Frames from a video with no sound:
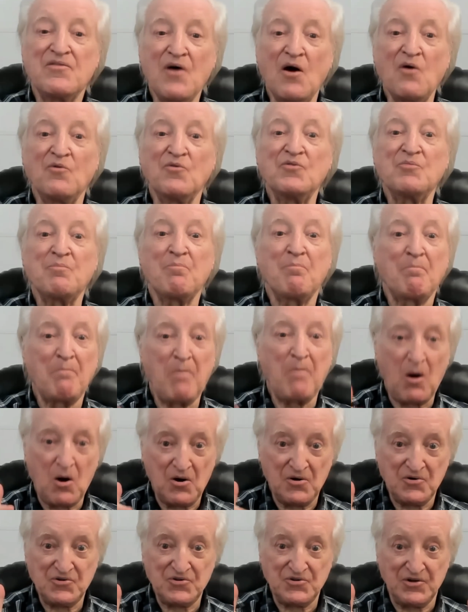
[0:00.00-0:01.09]
those
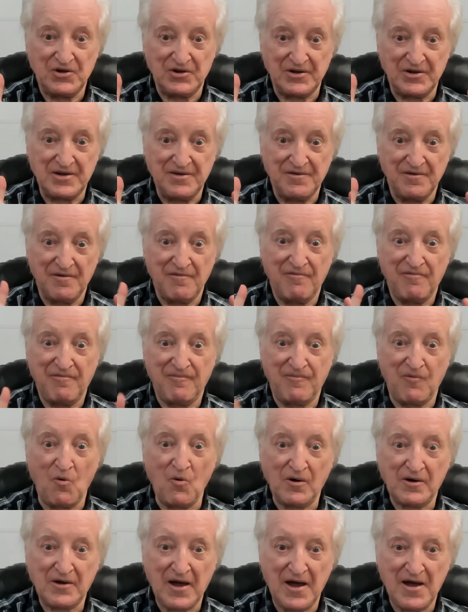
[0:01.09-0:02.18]
personally
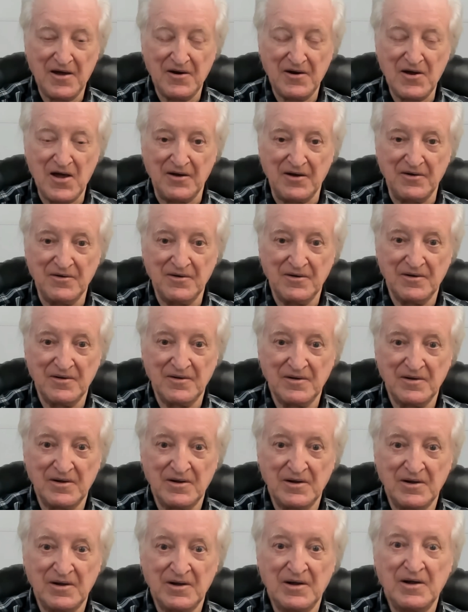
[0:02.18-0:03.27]
for K&N
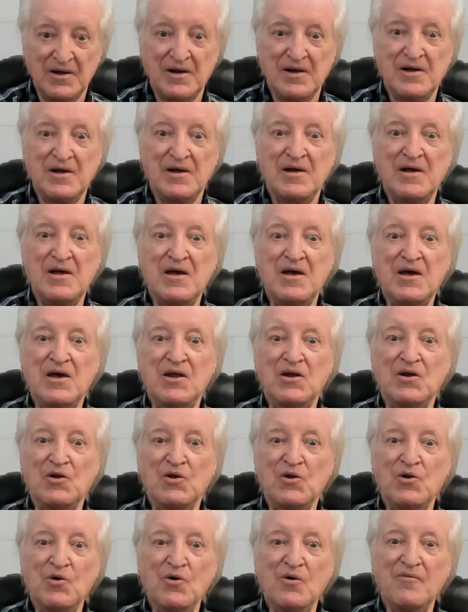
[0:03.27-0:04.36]

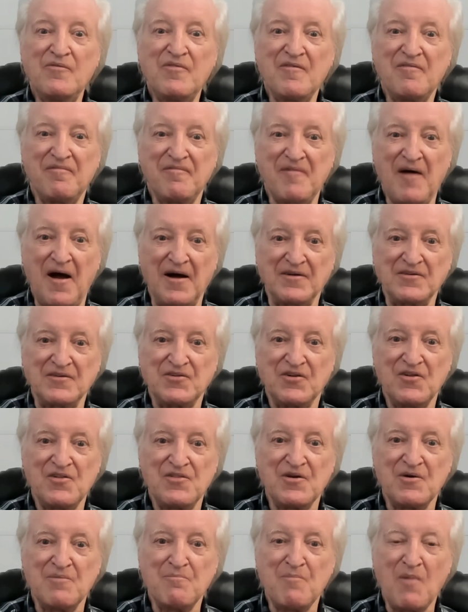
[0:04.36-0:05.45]
in lieu of the fact
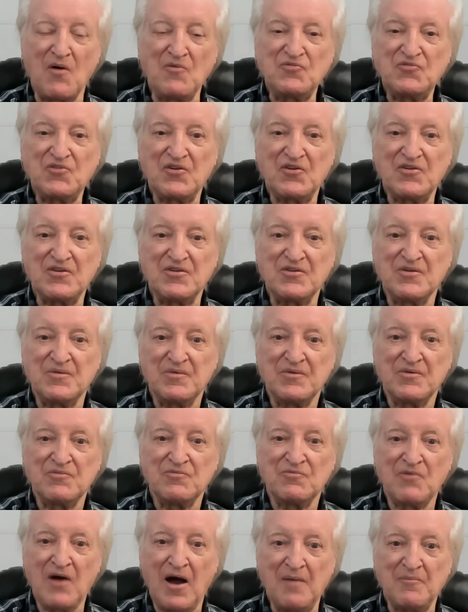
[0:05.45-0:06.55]
that most of the
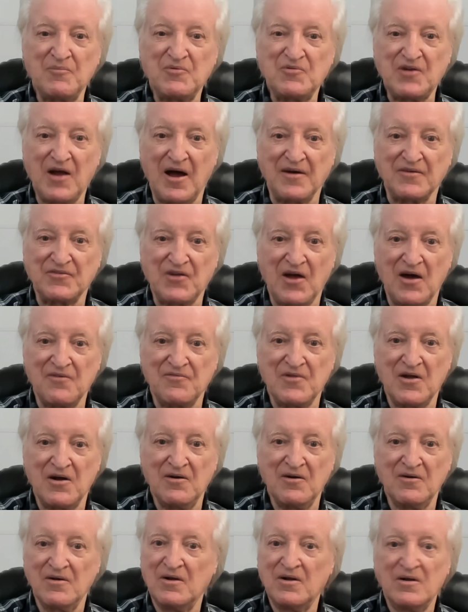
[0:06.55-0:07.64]
ram stacks out
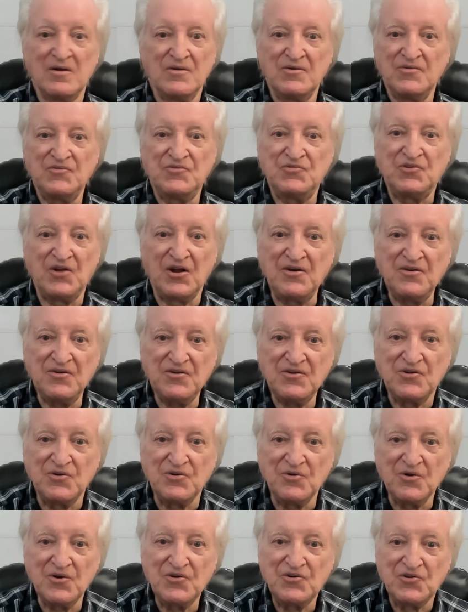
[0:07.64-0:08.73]
there didn't
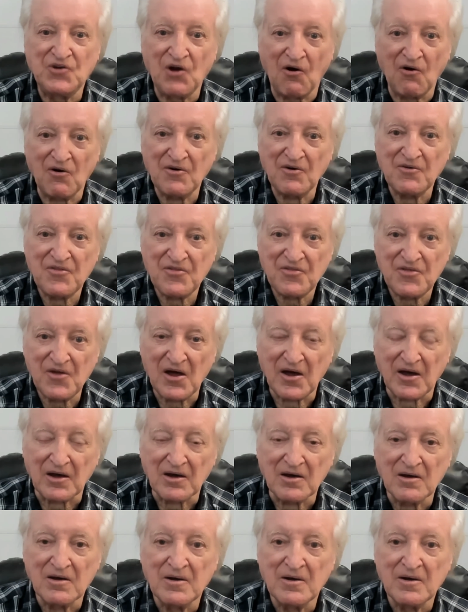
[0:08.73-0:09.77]
do a darn thing,